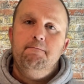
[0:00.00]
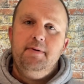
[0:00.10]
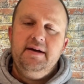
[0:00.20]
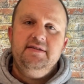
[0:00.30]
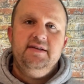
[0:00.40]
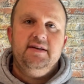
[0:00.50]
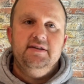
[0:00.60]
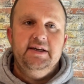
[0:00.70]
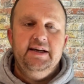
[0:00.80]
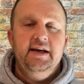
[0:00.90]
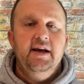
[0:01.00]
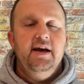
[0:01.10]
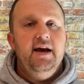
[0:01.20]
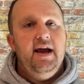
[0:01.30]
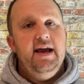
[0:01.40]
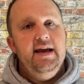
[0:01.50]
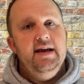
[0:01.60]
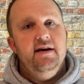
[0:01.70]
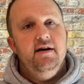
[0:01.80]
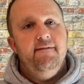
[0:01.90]
Basically,
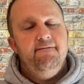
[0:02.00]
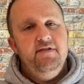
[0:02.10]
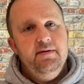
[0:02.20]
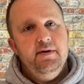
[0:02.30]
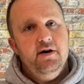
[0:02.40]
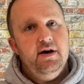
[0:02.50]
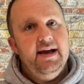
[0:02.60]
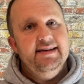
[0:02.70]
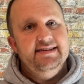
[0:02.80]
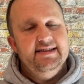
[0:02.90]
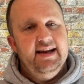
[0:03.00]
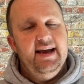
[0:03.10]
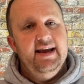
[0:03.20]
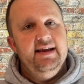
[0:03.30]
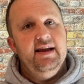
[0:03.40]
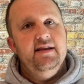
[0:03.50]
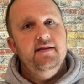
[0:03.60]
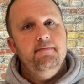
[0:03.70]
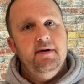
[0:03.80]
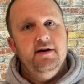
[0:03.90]
a female has an egg and
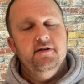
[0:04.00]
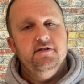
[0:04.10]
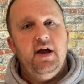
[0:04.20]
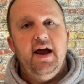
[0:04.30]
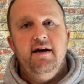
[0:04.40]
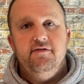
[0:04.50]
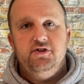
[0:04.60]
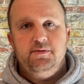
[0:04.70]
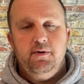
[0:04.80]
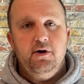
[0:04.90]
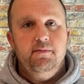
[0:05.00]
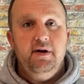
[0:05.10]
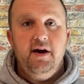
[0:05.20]
the male have sperm.